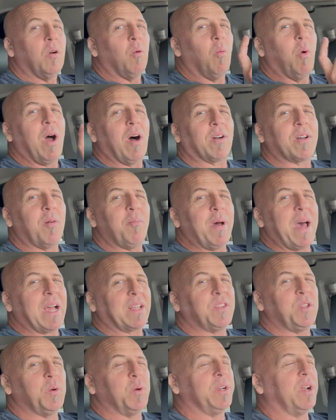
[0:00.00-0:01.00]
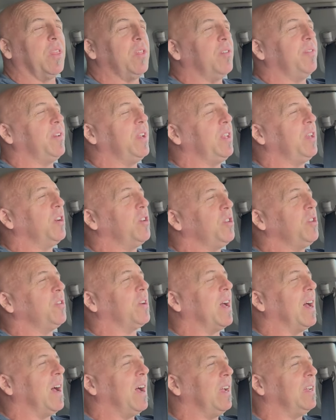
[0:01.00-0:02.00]
Welcome back to another video, you
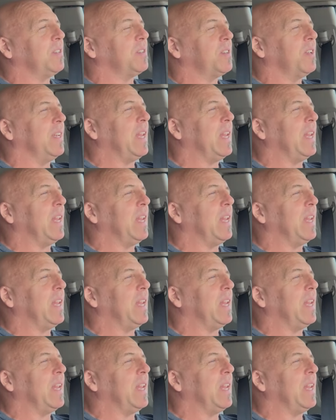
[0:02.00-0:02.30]
guys.